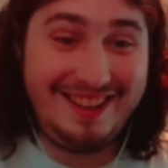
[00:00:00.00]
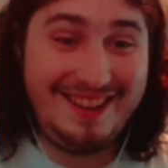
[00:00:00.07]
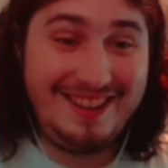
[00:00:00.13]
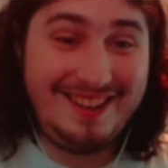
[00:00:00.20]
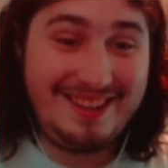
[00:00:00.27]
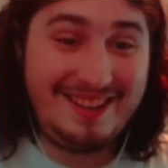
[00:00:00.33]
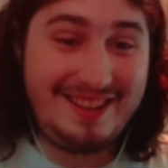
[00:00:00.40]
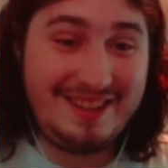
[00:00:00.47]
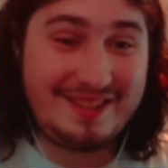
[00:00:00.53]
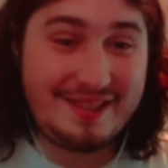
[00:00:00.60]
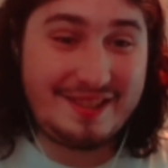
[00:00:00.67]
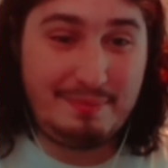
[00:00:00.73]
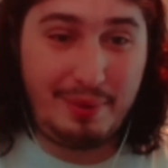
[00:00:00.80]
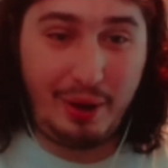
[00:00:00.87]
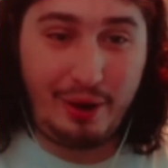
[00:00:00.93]
He is a
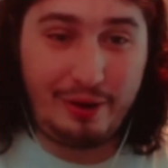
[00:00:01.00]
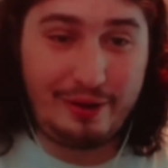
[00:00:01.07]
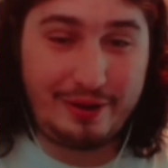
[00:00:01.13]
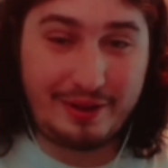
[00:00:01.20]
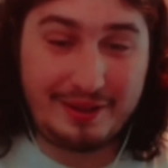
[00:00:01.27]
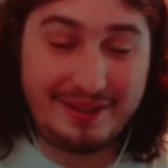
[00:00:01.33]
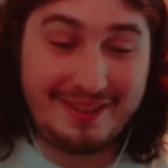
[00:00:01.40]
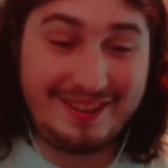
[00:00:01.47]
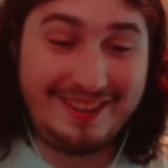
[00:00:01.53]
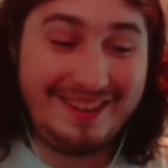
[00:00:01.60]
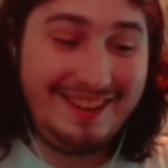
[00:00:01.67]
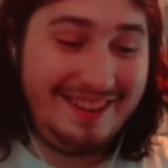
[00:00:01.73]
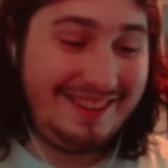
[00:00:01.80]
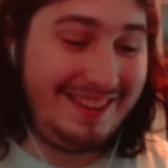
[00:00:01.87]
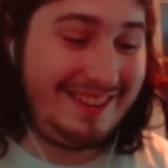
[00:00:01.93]
bard.
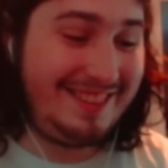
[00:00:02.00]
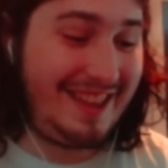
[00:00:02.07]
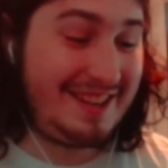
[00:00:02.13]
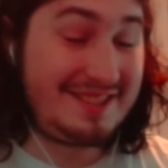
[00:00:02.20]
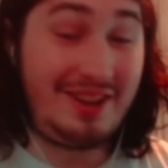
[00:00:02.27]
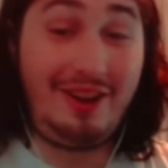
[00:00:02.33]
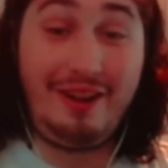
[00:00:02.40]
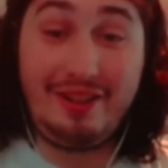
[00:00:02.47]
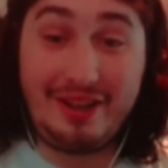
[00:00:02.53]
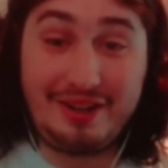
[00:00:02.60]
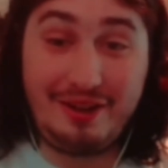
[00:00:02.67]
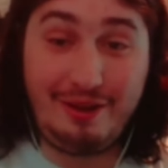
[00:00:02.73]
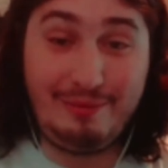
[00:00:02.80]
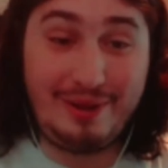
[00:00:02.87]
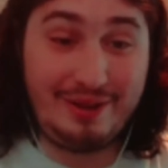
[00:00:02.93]
That is all I
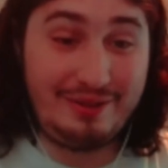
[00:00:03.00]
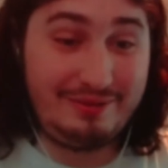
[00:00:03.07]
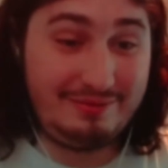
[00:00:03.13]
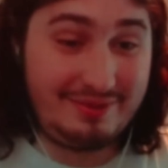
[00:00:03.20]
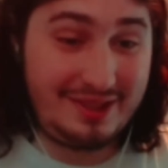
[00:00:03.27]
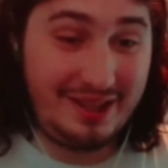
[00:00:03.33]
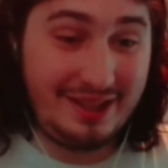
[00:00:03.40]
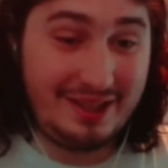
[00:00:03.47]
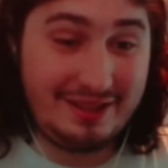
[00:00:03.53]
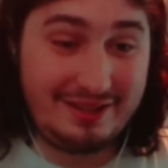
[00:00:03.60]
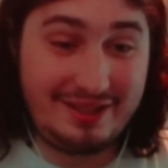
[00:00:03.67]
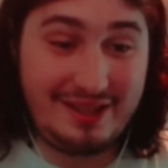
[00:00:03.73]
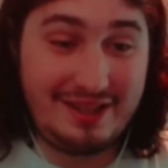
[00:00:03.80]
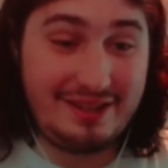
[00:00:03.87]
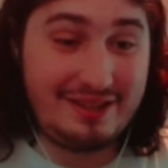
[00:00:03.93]
know about
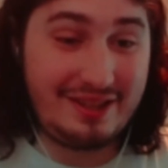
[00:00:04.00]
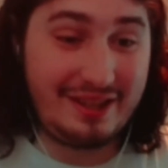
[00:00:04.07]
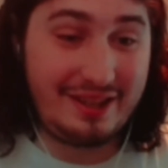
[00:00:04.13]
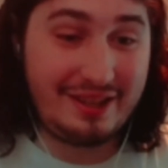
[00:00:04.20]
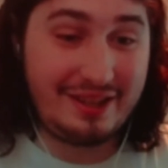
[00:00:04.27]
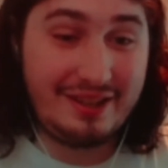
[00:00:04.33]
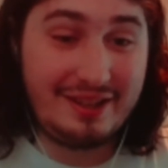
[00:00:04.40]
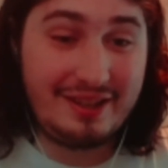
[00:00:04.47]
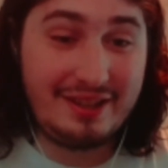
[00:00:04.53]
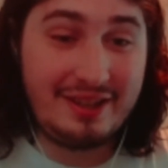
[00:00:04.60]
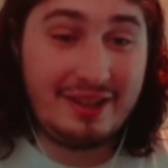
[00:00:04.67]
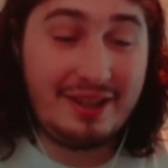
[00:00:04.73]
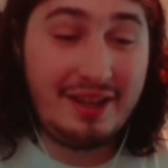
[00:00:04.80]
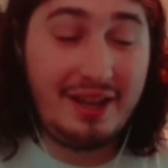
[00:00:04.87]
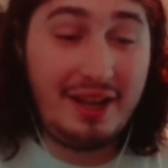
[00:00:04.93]
D&D.
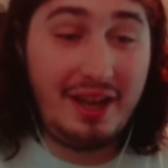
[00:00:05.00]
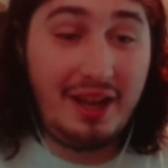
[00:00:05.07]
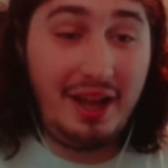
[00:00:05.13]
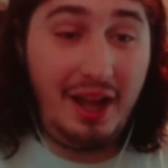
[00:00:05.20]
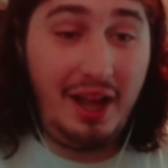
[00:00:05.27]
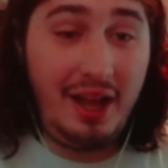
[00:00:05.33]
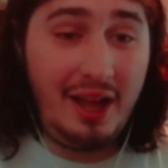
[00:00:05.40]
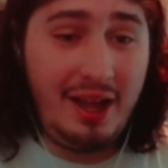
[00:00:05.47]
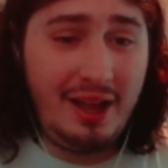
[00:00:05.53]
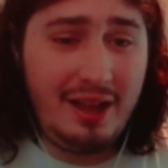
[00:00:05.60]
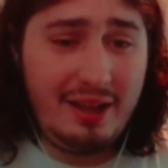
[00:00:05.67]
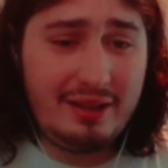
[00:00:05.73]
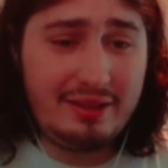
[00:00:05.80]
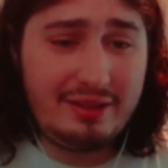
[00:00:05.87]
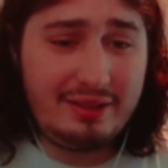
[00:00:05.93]
That
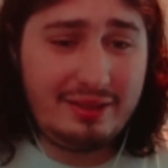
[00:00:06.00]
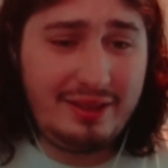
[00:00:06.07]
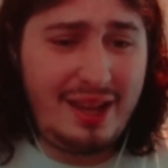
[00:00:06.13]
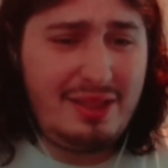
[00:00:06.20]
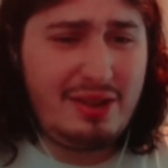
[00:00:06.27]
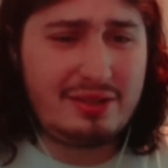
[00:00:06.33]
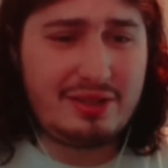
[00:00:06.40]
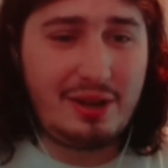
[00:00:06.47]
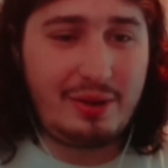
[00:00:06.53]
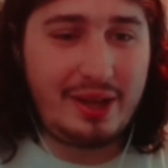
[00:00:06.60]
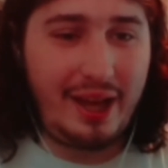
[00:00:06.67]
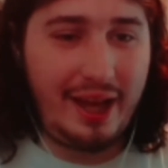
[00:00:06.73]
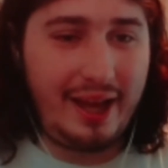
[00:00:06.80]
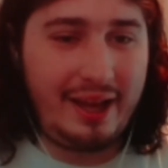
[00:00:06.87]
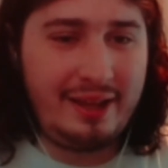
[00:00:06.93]
looked
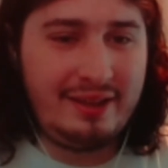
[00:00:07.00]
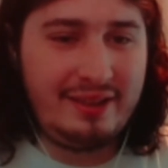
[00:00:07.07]
okay.